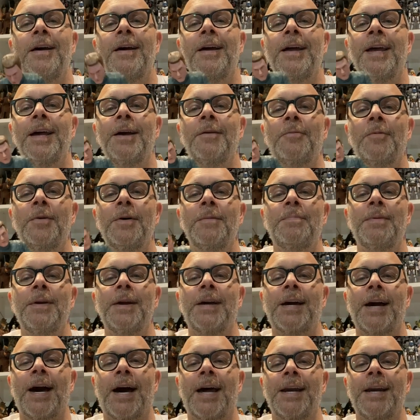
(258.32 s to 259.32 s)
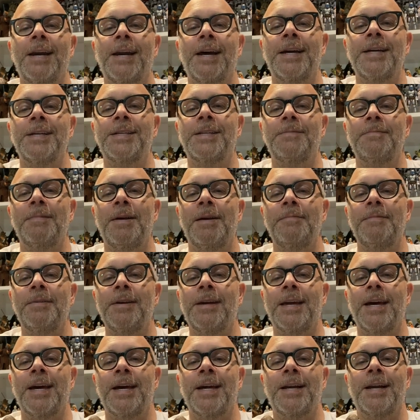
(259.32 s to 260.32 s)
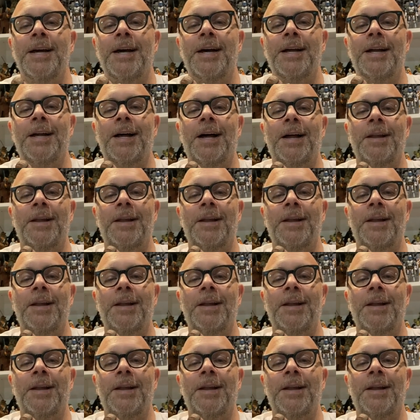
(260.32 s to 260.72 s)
it would be kind of nice to maybe get a,